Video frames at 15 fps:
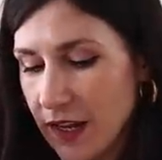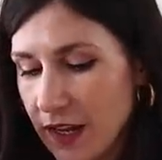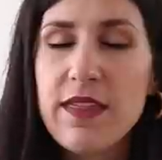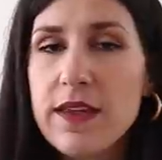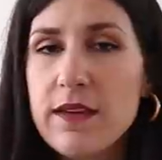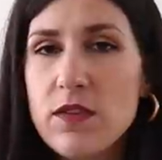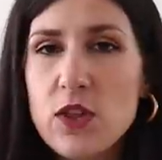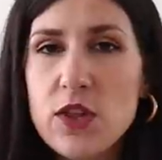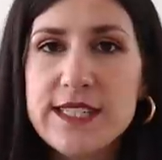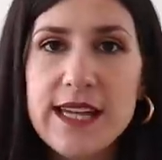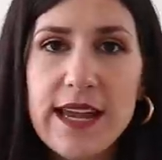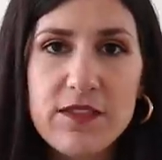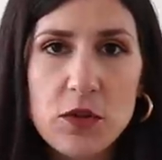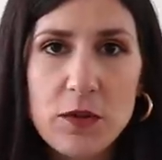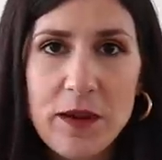I think if you're
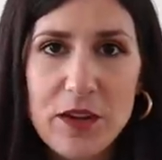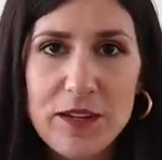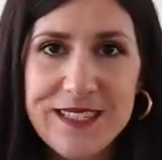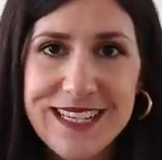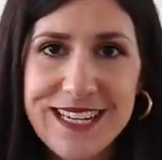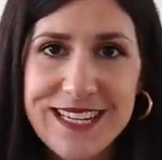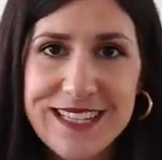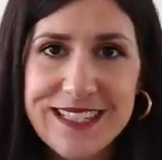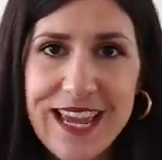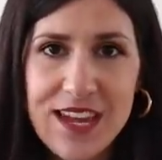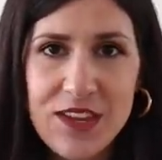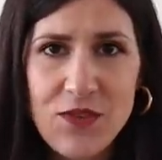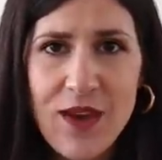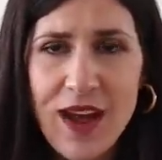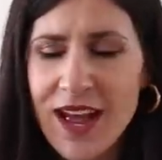just after a pair of sneakers
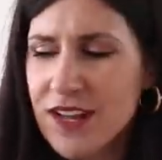and you